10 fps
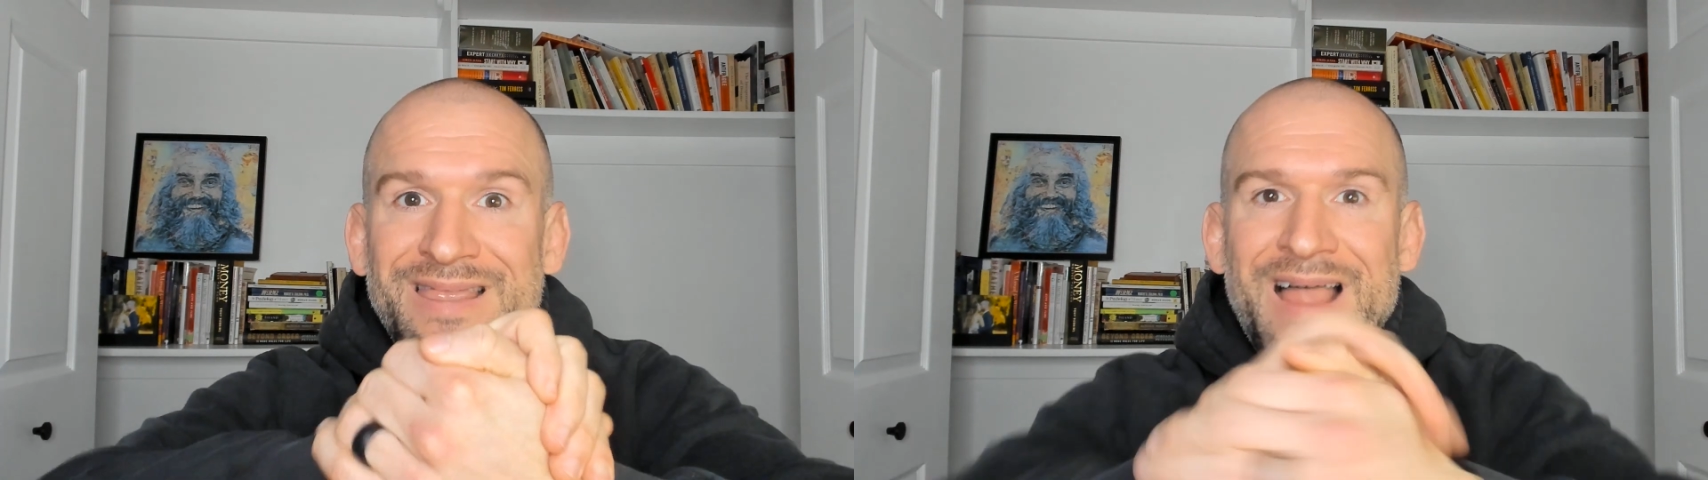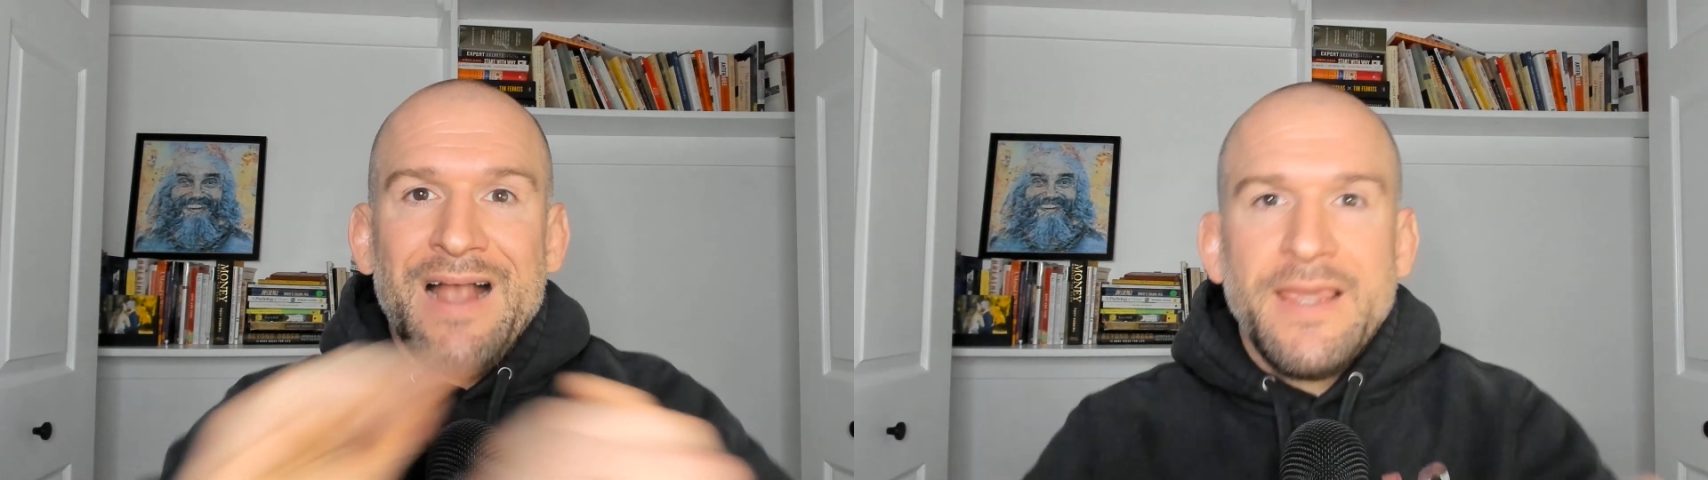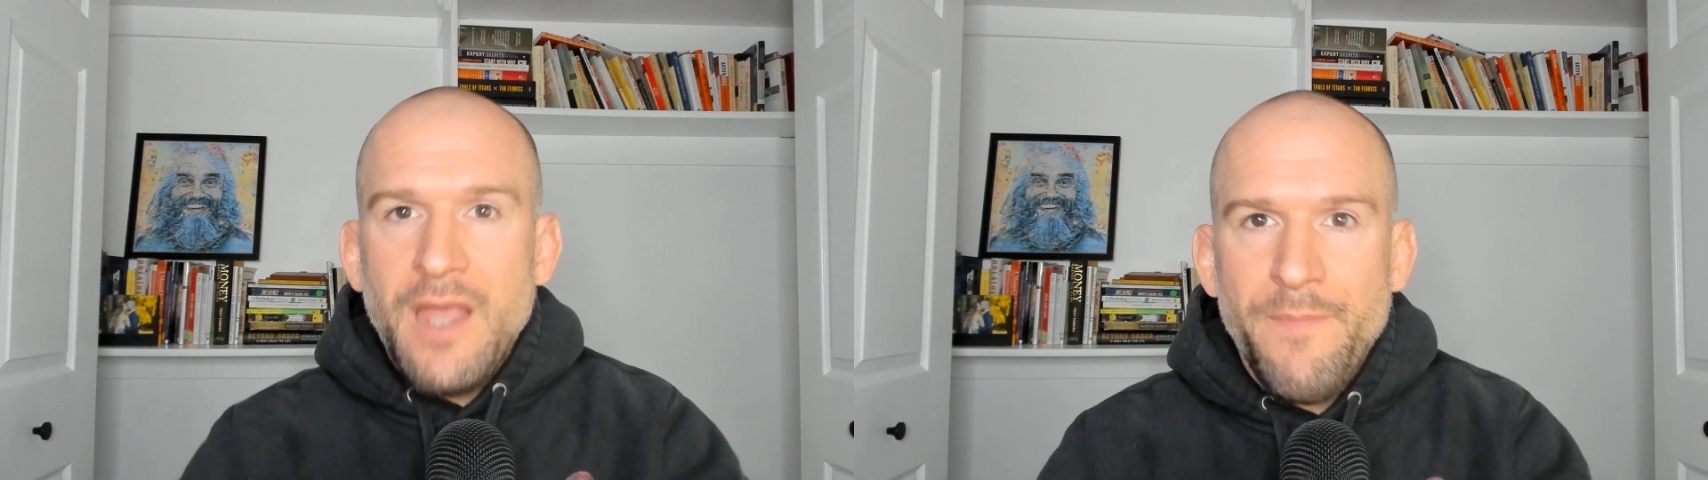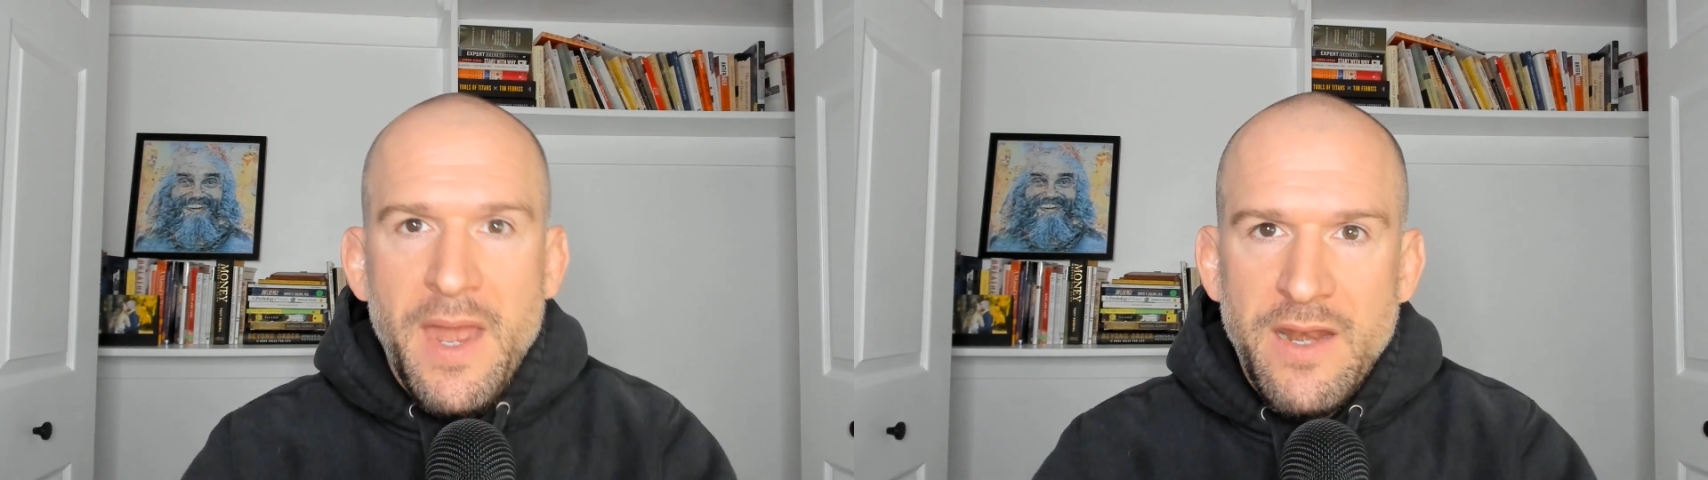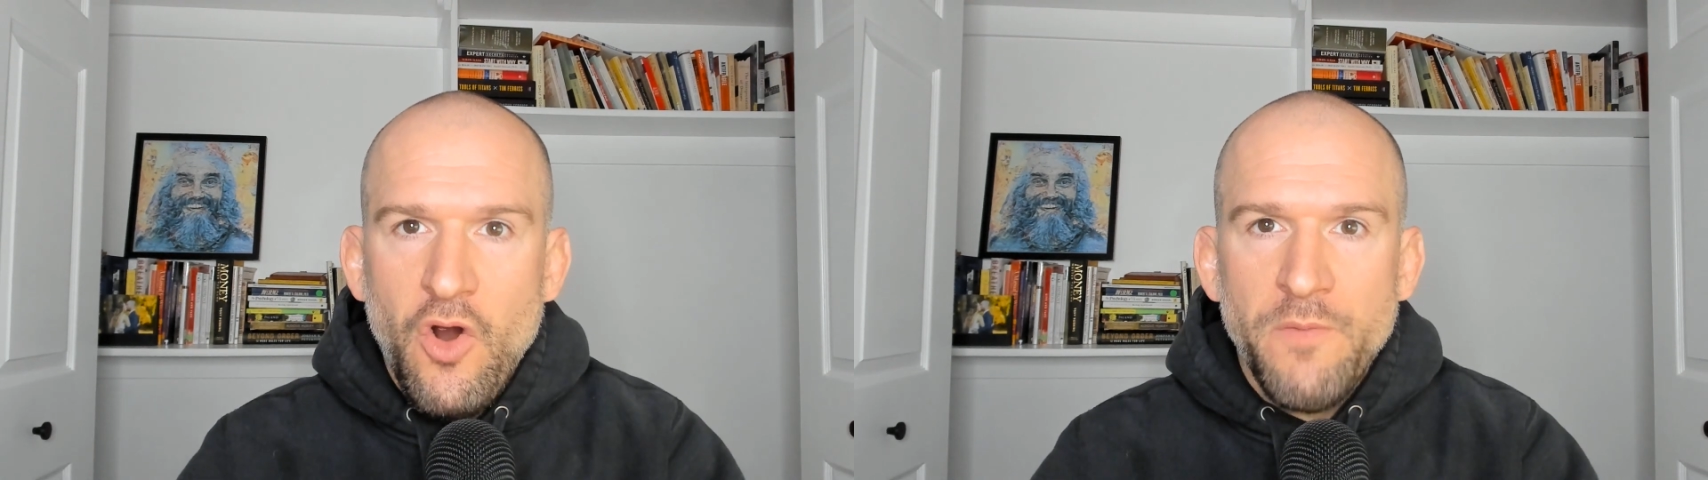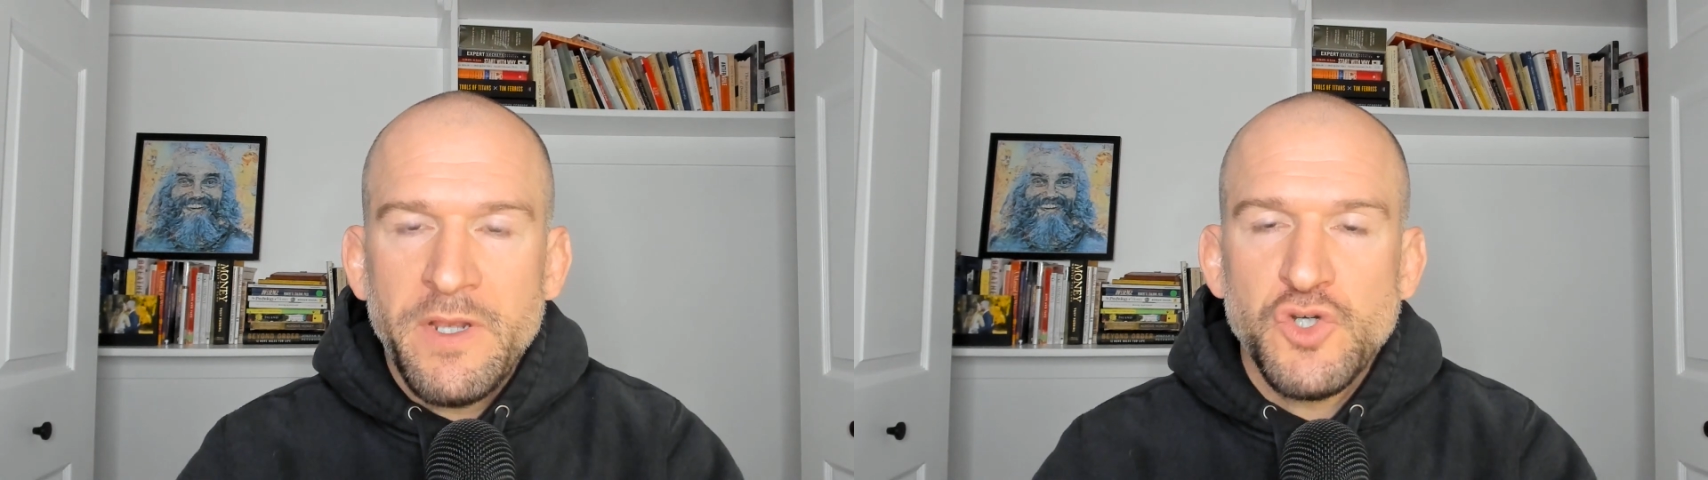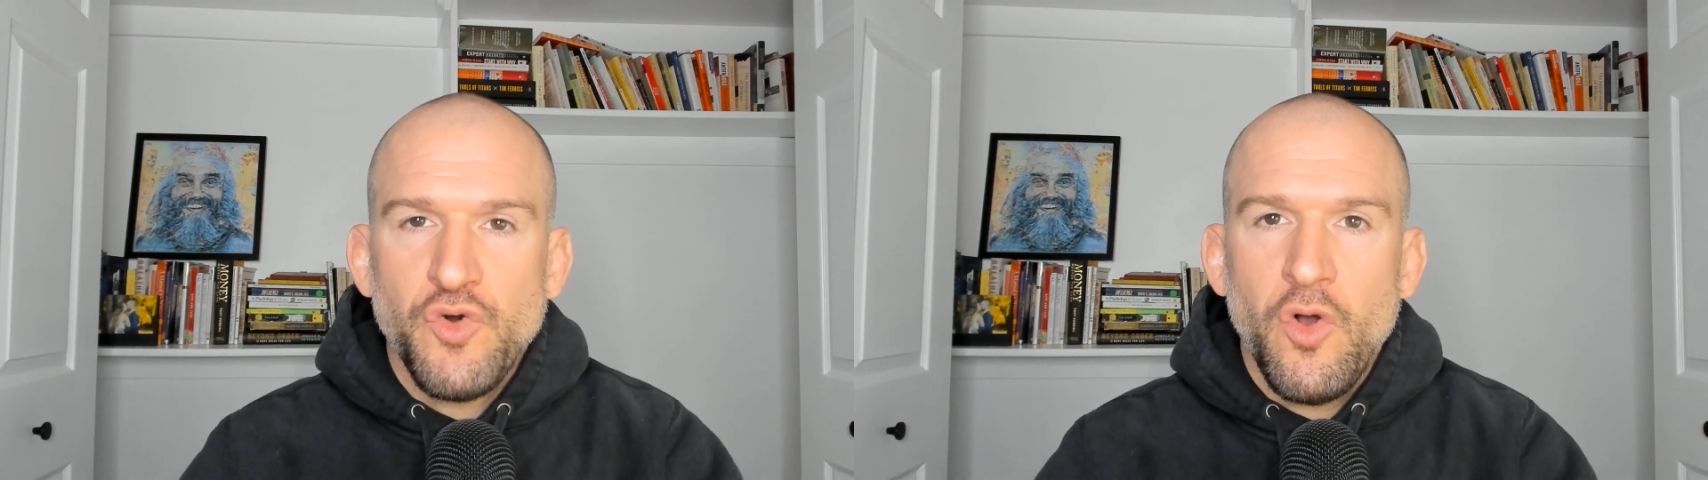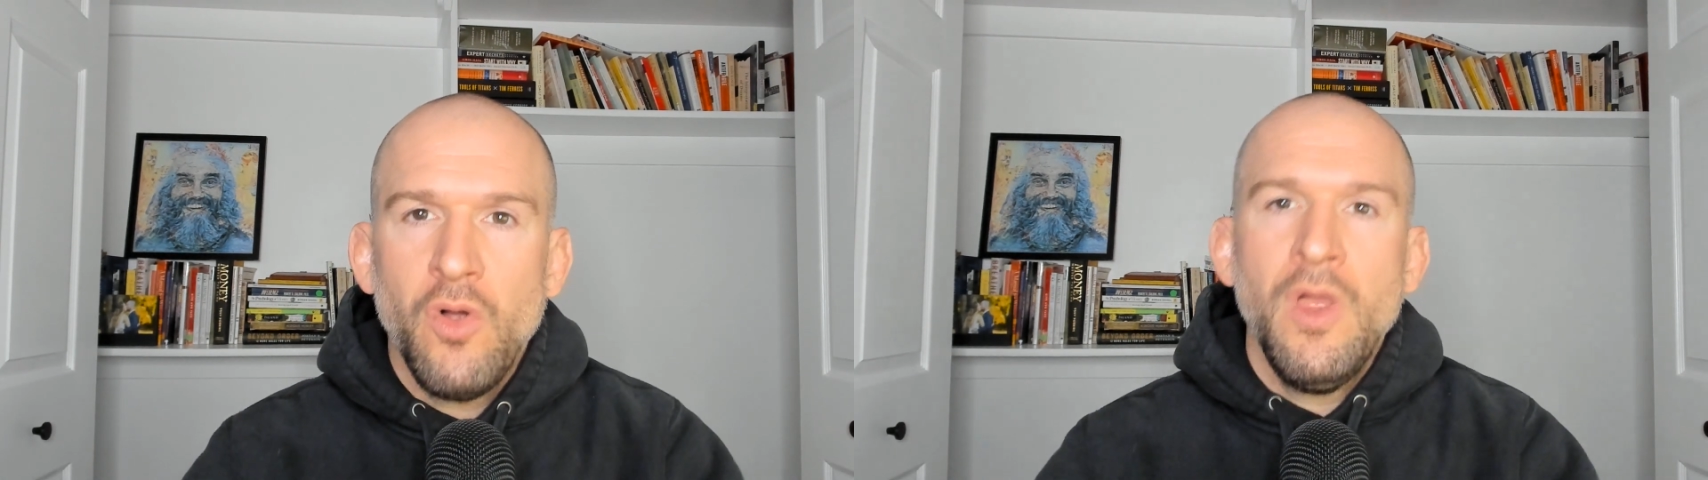locking up head and arm
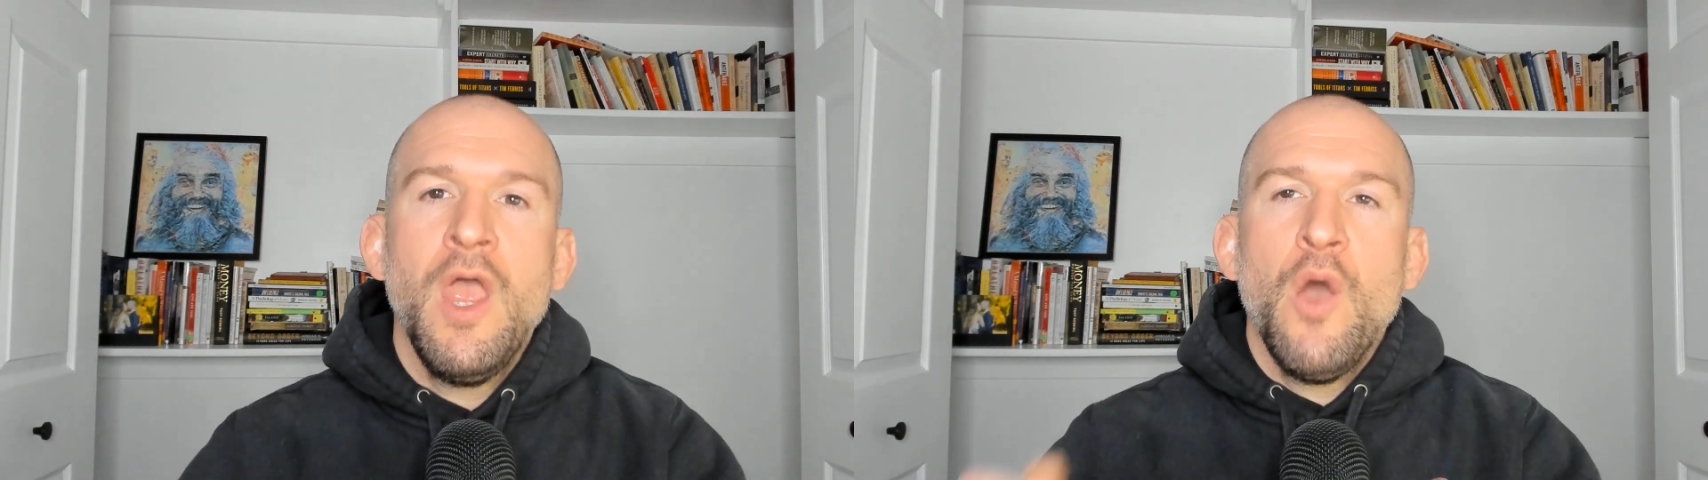control,